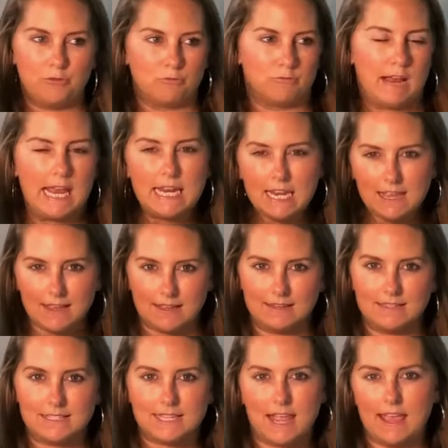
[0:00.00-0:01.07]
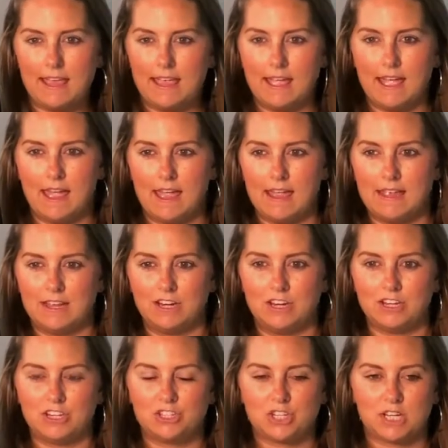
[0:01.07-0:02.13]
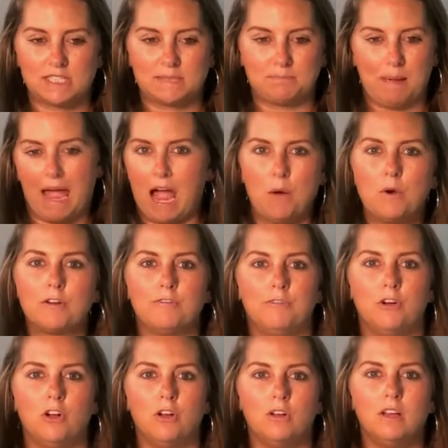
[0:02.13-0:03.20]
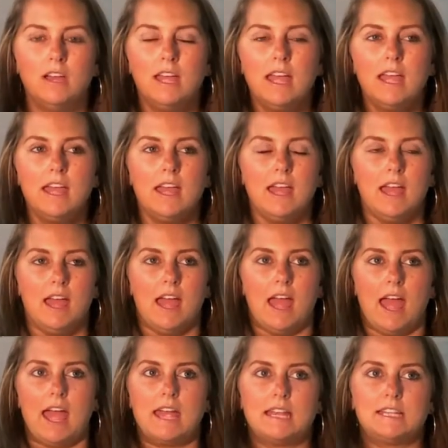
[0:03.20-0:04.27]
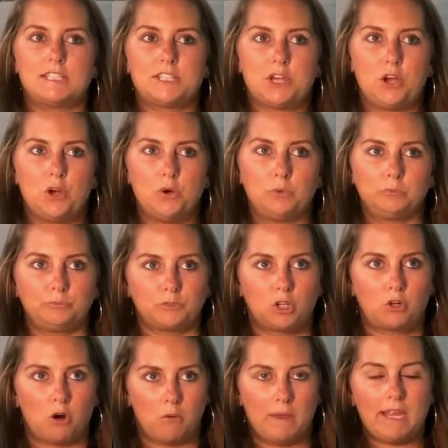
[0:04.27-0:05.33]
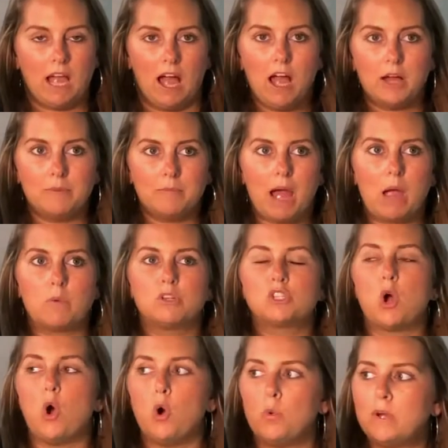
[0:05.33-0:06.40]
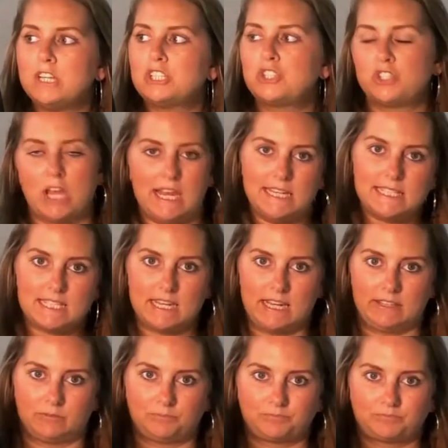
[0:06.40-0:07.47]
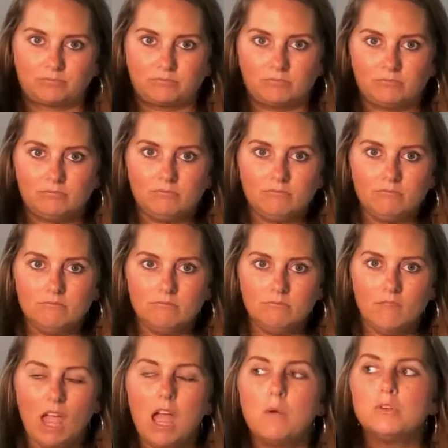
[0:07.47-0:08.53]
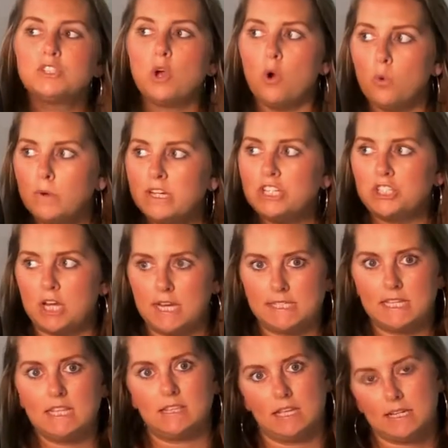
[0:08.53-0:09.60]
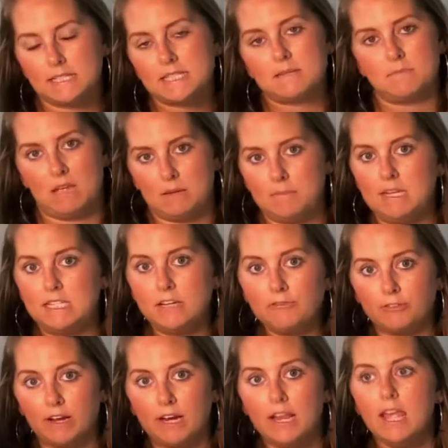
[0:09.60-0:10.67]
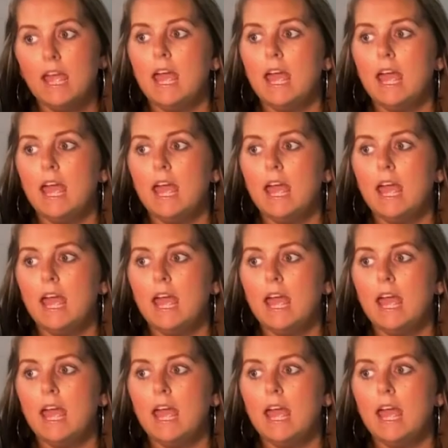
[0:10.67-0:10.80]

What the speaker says: and radiant and just powerful. And so growing up, I was always chasing things to make me different.